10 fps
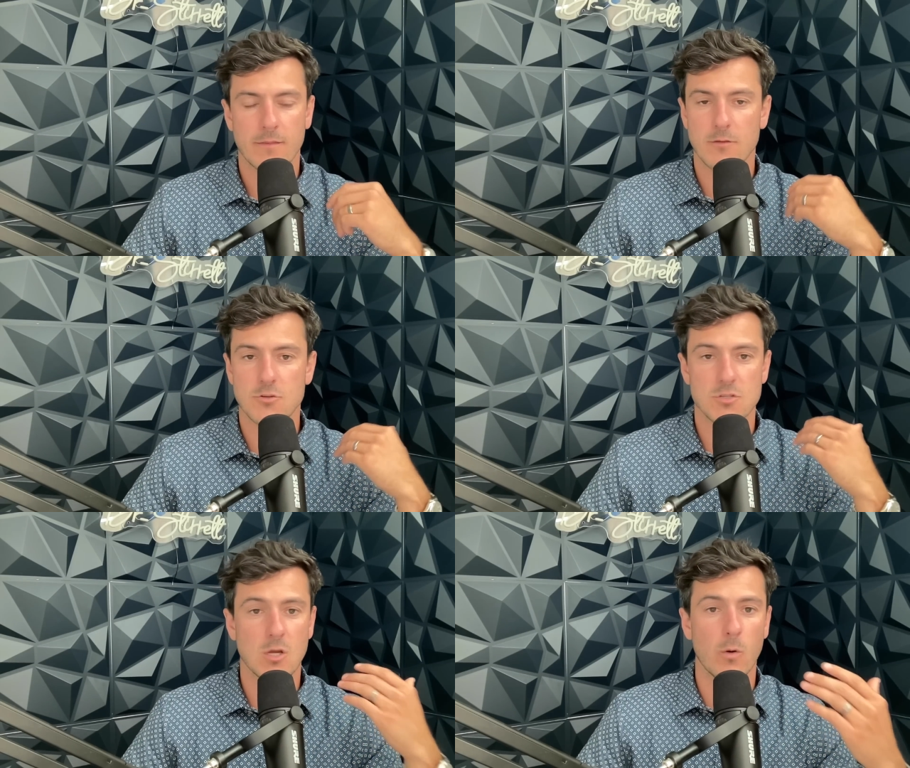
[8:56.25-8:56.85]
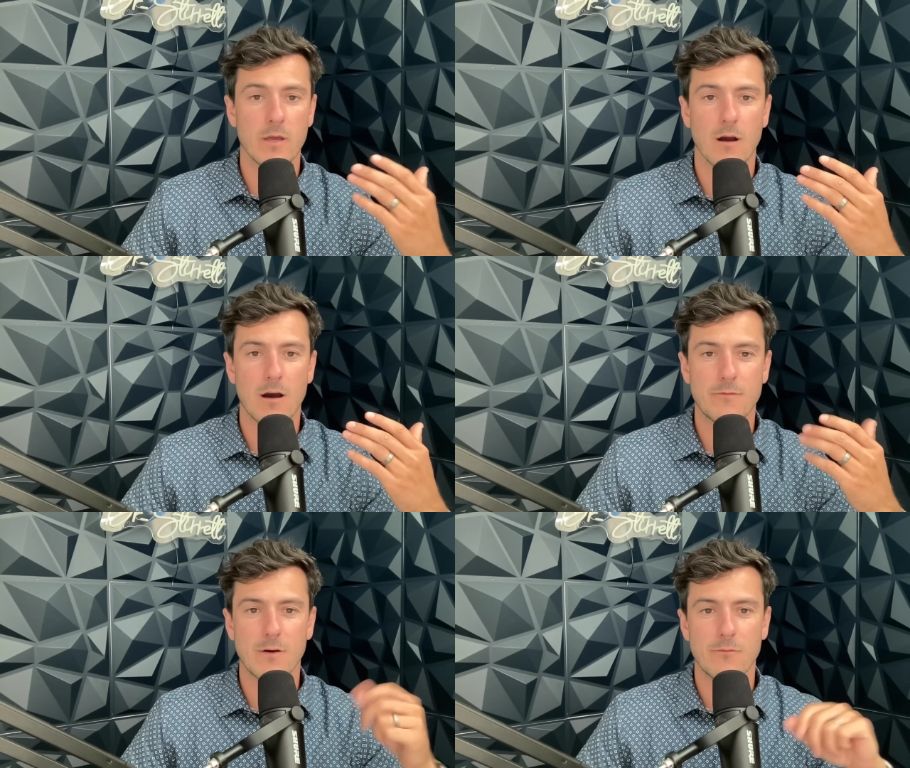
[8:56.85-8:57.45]
they're just going
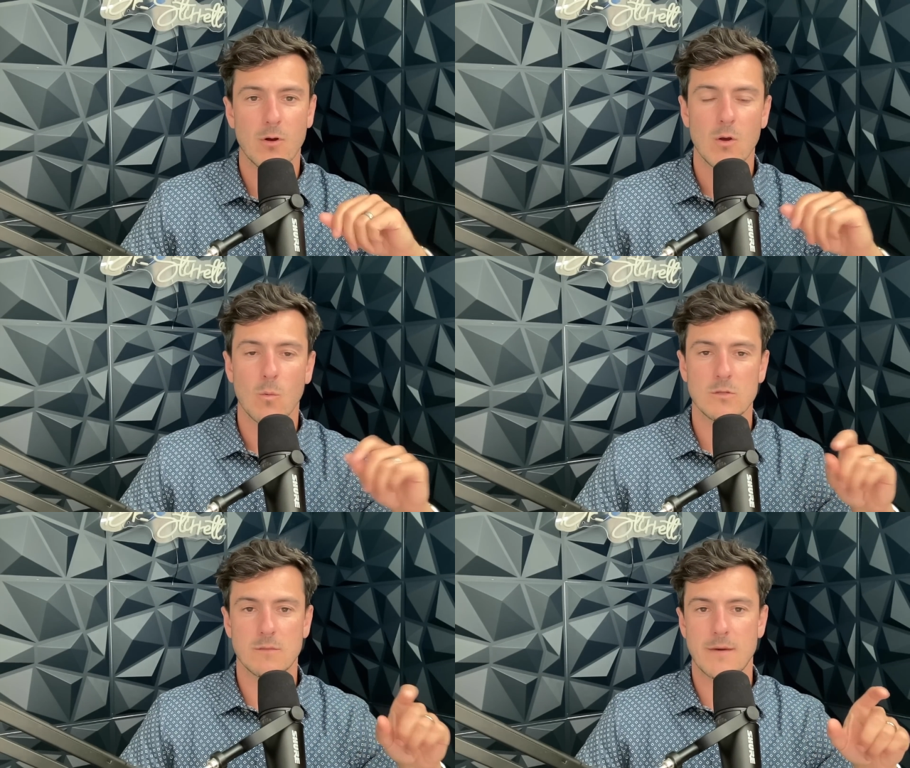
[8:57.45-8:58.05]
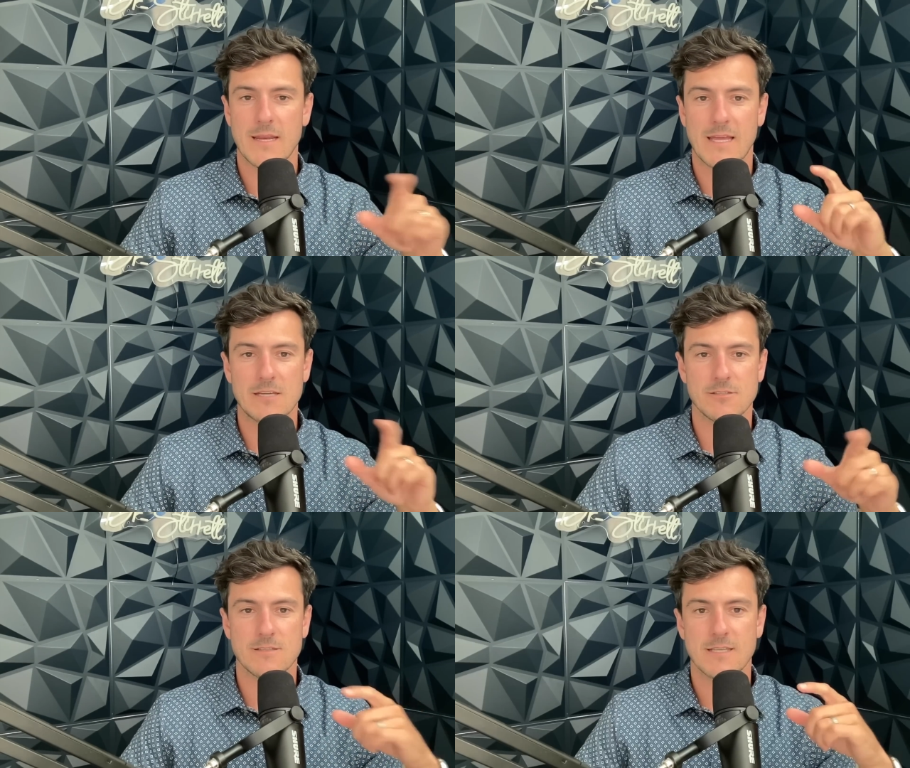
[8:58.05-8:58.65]
off of what the
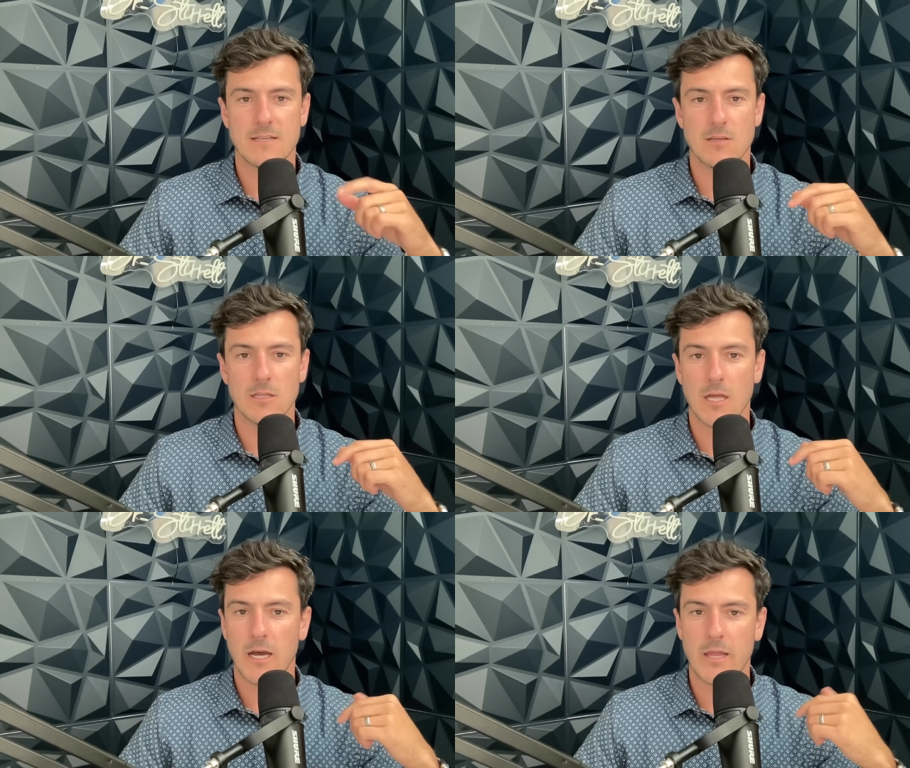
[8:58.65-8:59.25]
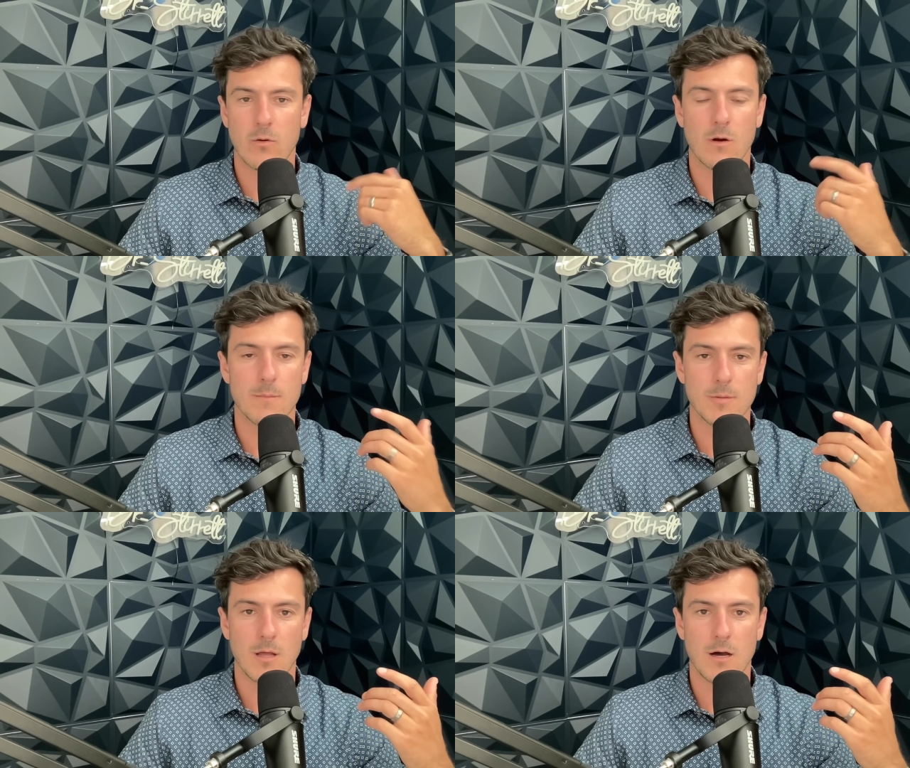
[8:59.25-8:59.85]
medication says online or
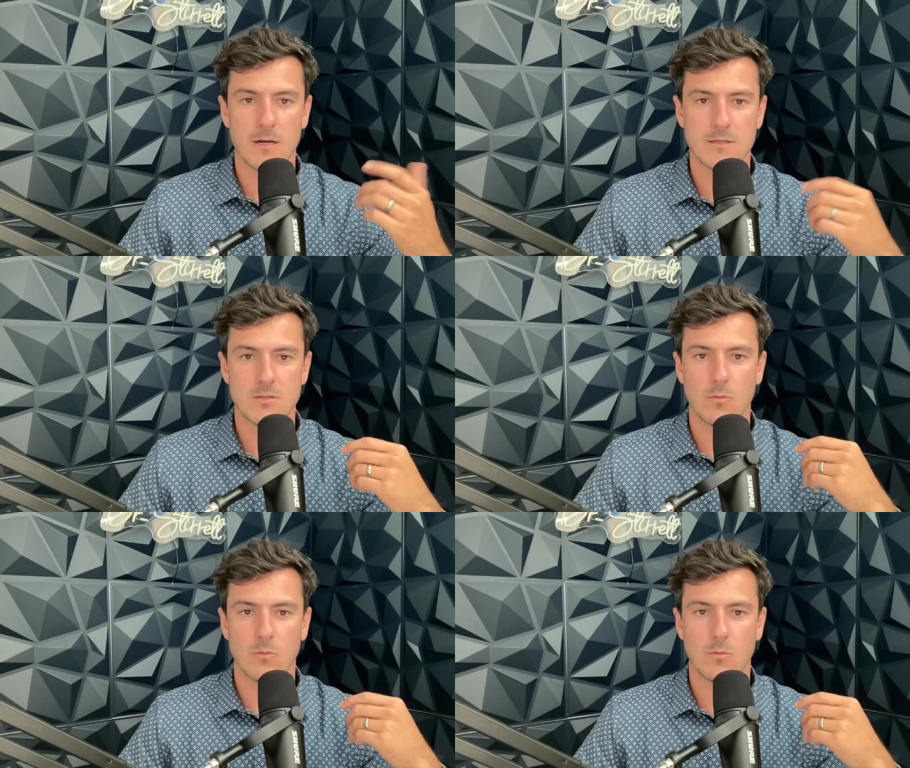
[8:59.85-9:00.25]
on blogs,